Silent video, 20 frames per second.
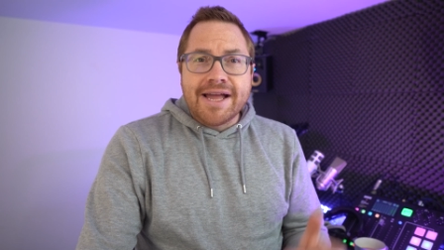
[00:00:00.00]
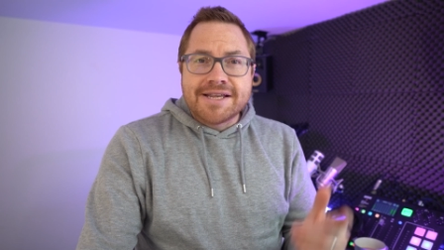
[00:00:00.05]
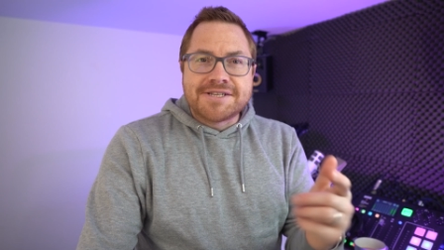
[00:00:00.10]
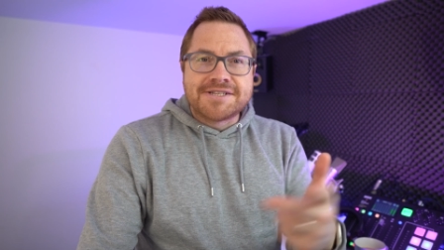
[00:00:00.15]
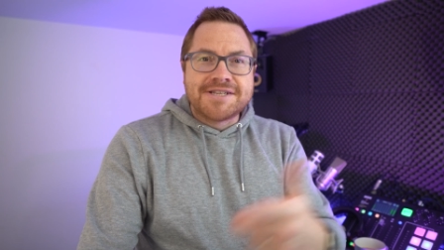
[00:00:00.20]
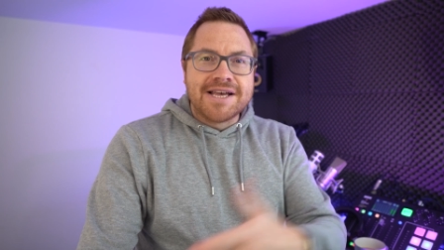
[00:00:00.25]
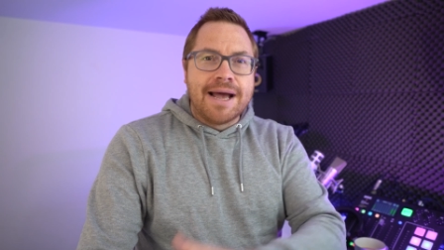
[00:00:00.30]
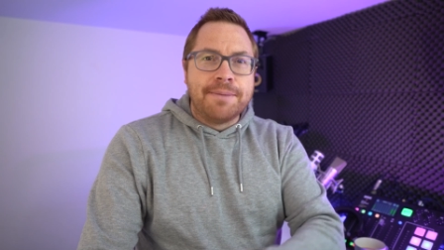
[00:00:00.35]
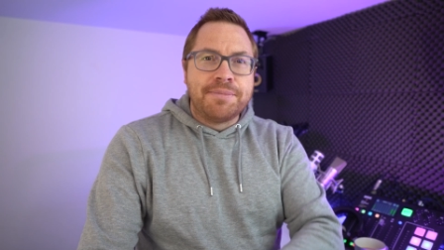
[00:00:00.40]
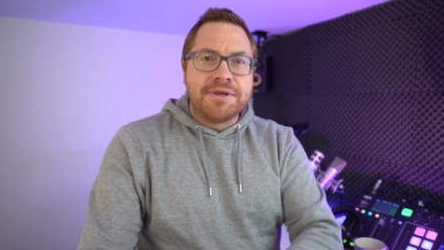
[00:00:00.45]
It's
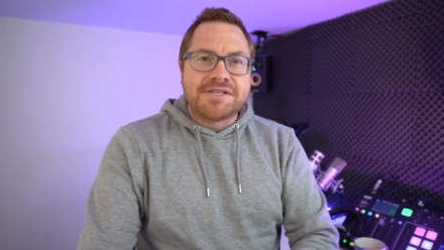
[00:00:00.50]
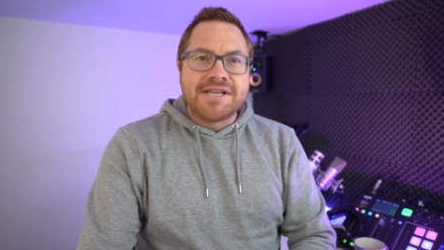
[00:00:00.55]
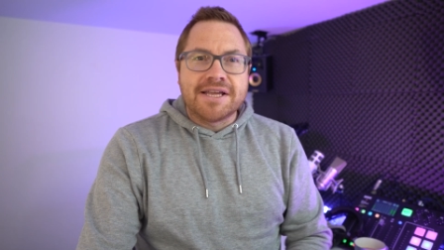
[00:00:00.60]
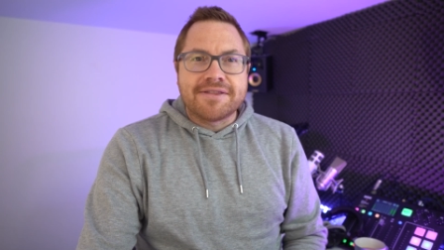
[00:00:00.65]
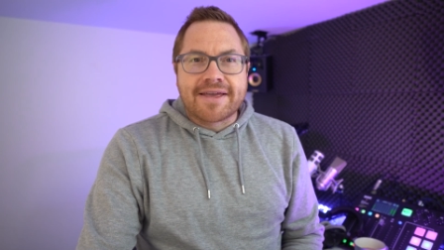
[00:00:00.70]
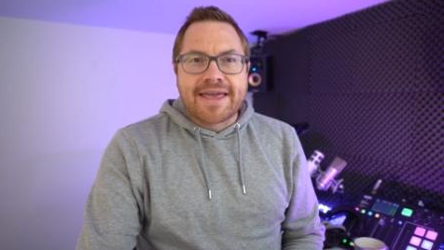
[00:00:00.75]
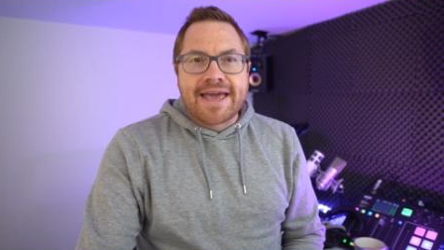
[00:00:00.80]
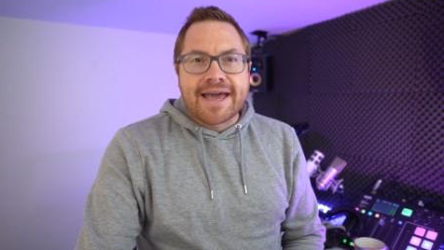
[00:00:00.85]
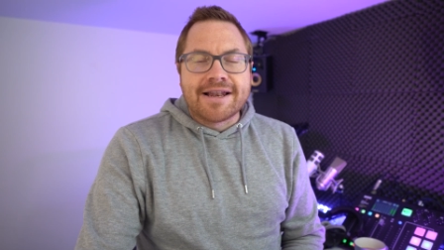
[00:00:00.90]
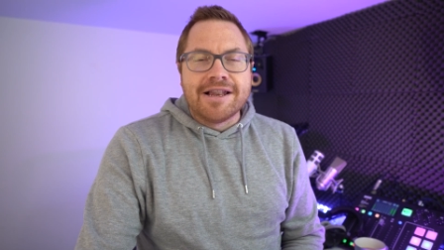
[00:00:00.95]
time to
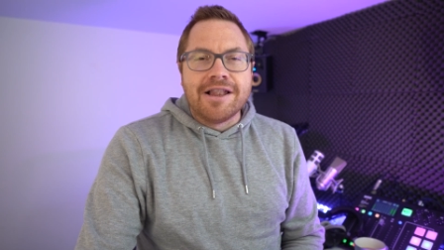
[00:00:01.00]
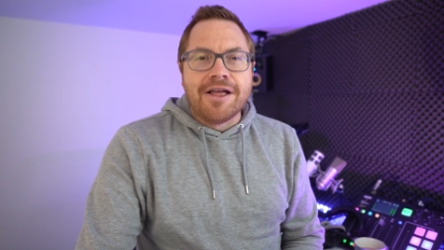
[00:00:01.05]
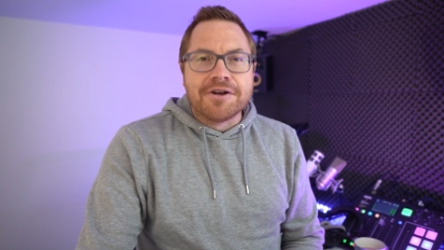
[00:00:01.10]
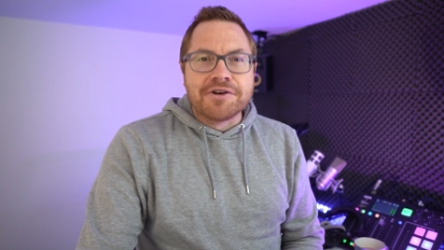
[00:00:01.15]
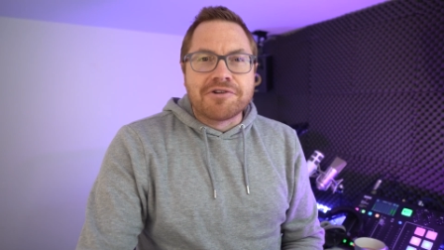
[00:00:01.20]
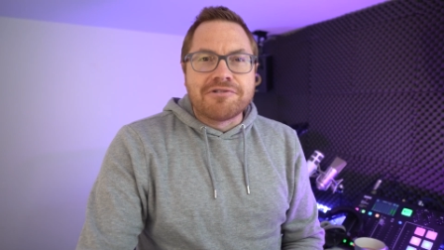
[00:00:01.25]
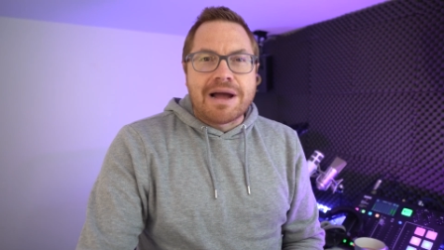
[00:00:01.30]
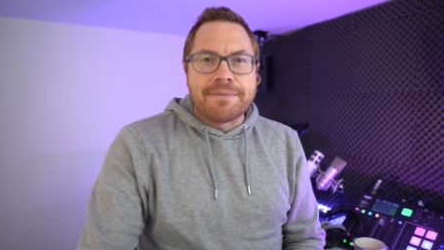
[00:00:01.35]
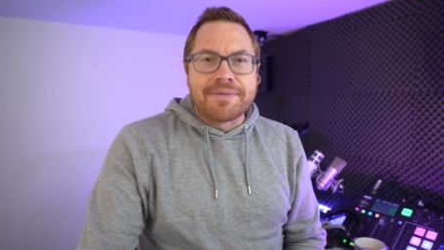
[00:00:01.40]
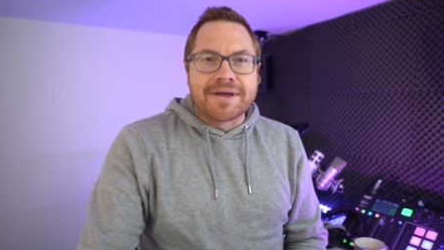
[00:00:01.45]
stick the kettle
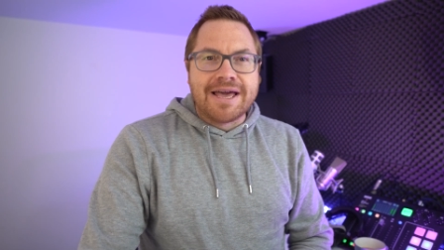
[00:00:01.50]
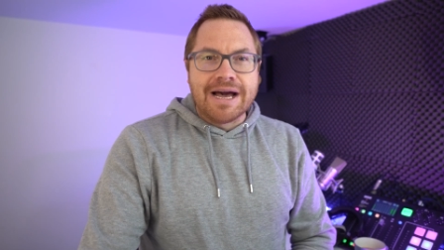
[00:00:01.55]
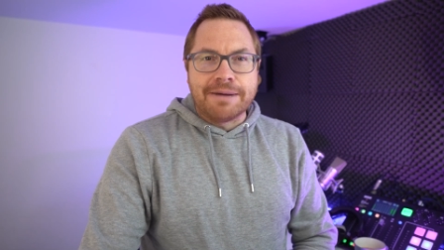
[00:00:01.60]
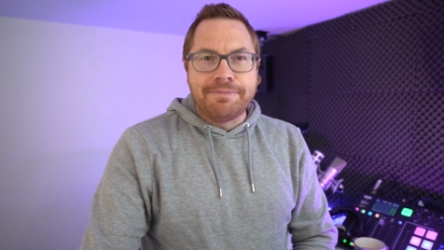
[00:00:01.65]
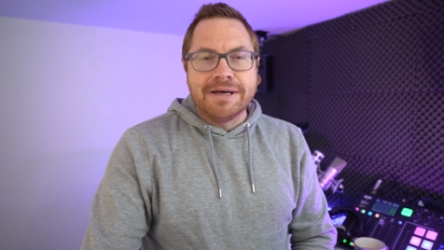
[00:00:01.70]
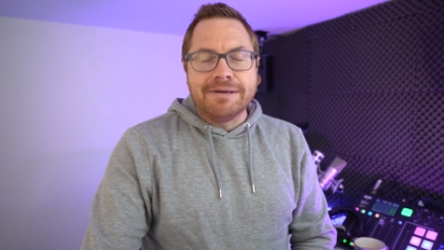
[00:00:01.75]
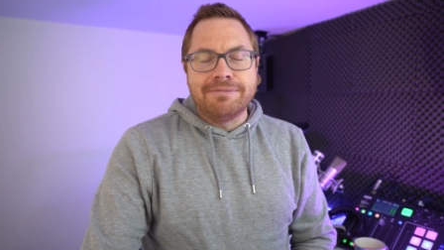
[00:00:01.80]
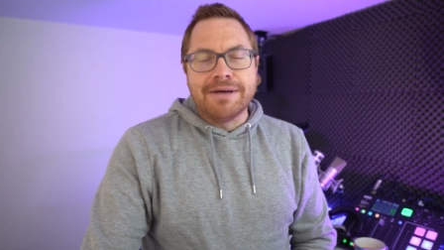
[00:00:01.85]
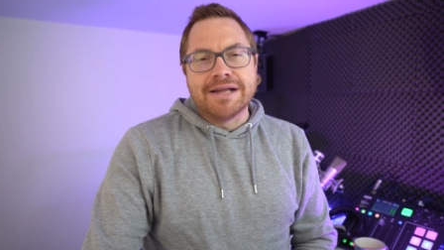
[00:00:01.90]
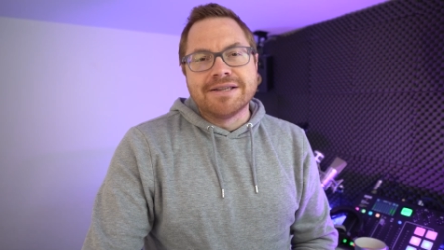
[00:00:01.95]
on, grab a
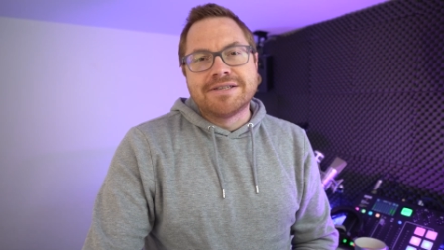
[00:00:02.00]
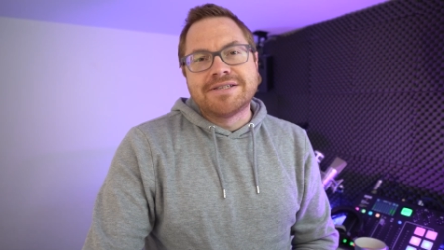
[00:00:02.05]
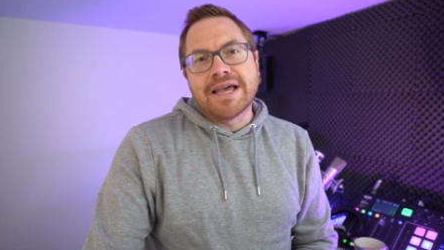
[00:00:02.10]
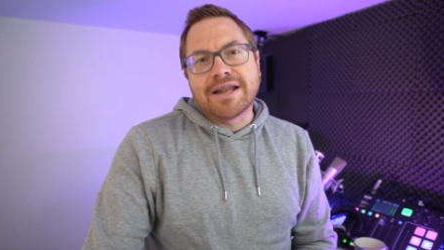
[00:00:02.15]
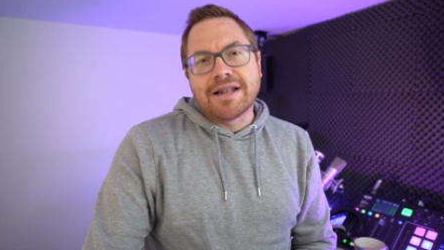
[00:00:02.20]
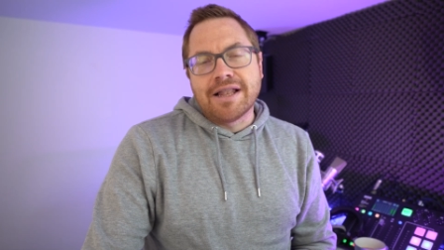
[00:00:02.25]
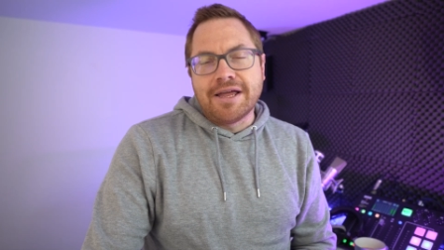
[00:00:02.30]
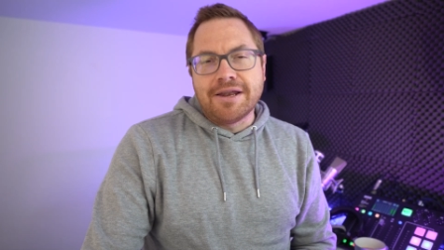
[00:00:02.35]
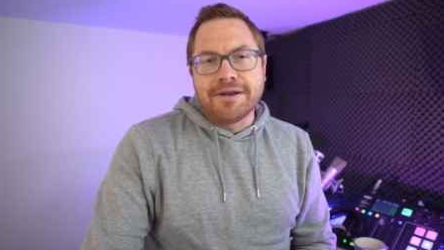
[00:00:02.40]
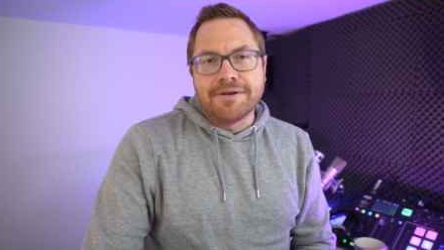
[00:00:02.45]
cuppa, and
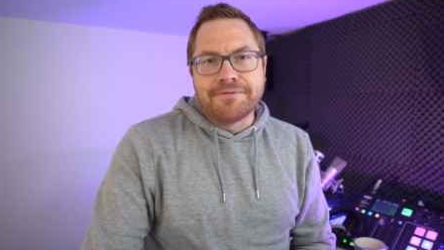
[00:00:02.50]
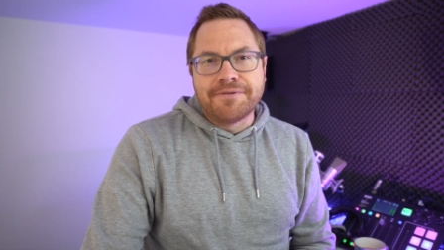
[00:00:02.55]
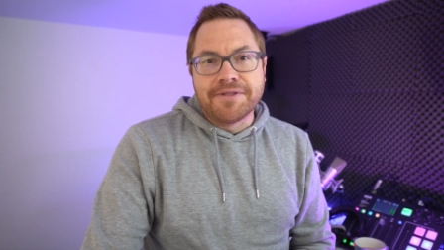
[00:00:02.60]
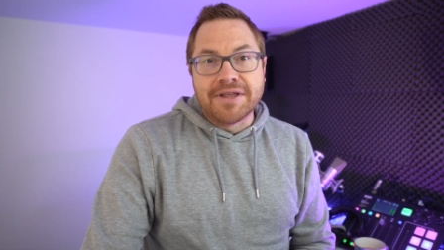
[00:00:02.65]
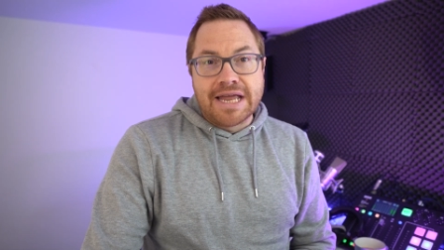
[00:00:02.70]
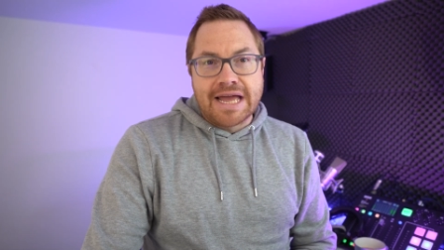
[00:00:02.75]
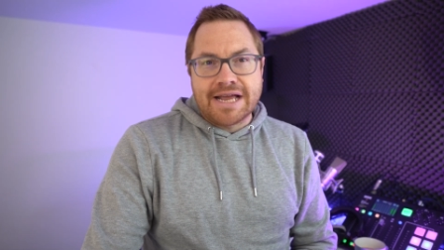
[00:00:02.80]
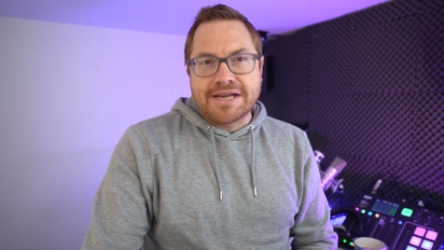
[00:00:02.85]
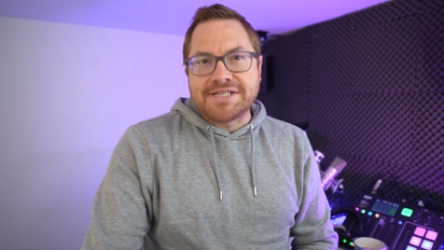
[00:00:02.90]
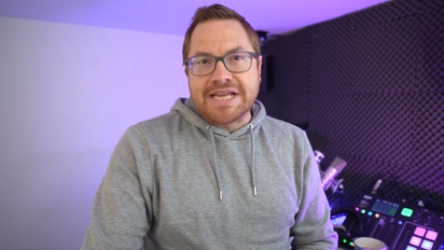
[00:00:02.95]
settle in for
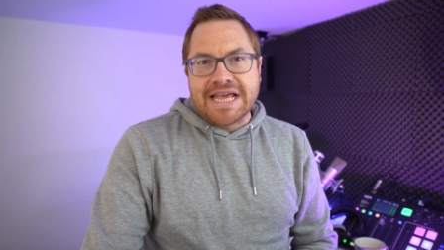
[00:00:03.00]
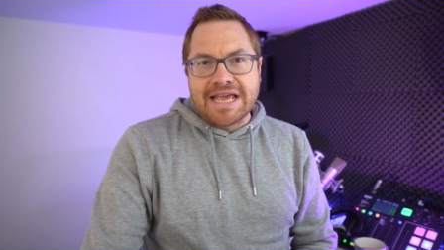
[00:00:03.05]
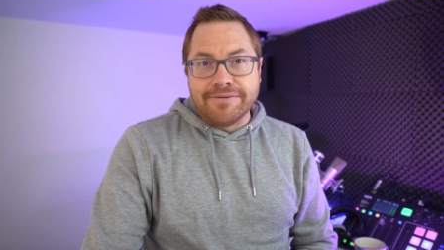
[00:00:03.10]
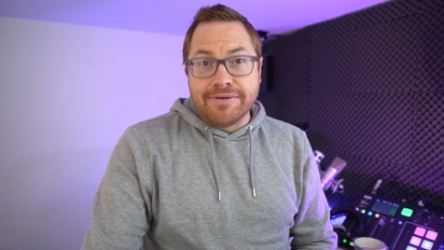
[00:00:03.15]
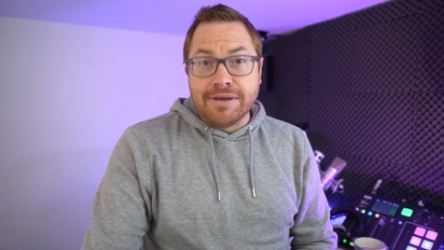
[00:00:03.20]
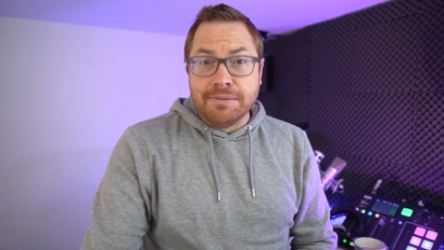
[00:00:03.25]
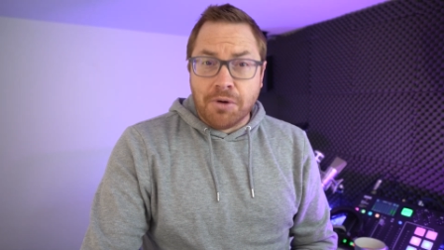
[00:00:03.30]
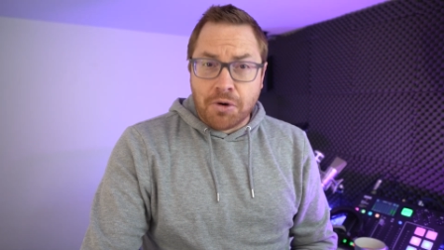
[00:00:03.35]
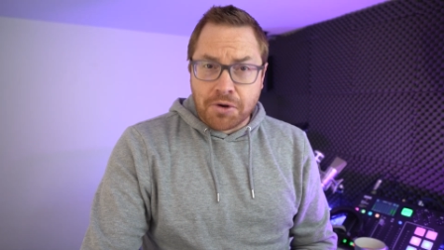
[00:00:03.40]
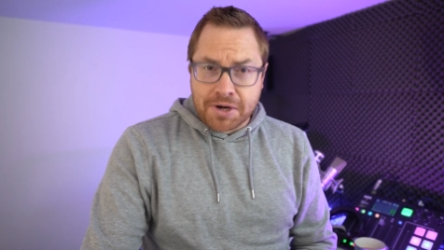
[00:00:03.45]
the next
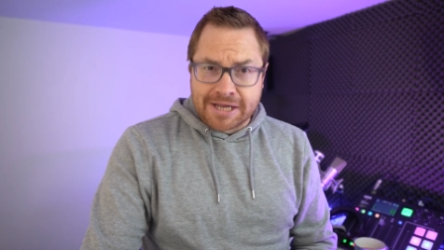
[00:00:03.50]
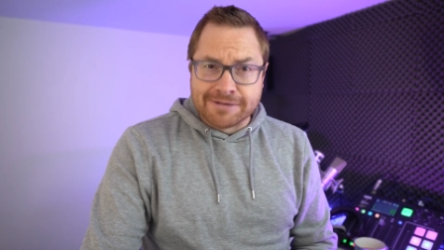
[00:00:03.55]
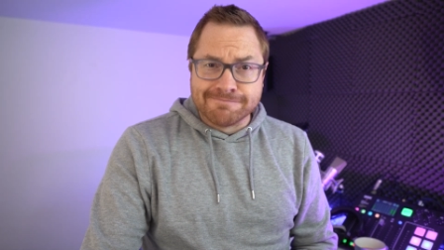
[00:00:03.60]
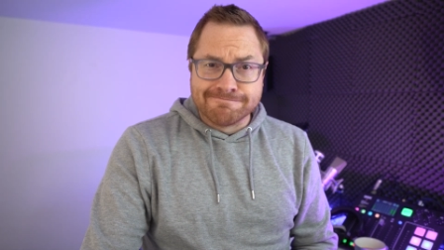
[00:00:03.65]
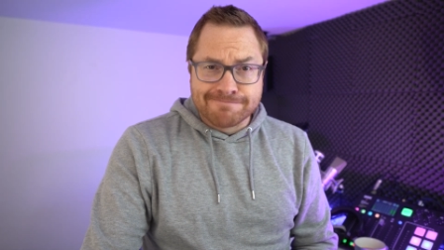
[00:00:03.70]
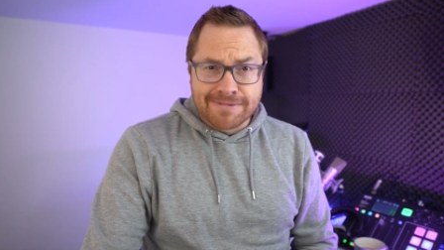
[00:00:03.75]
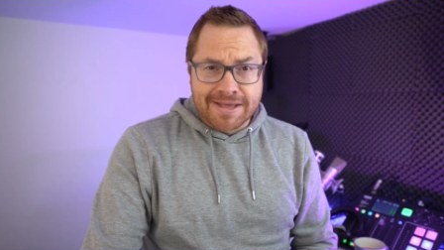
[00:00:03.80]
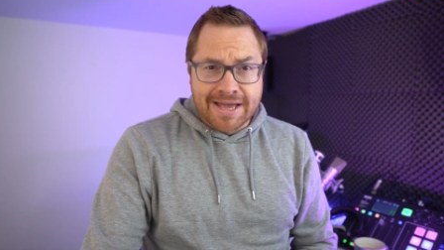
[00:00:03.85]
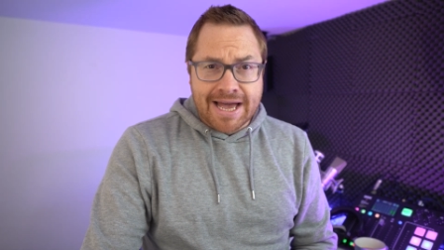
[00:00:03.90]
EV Morning.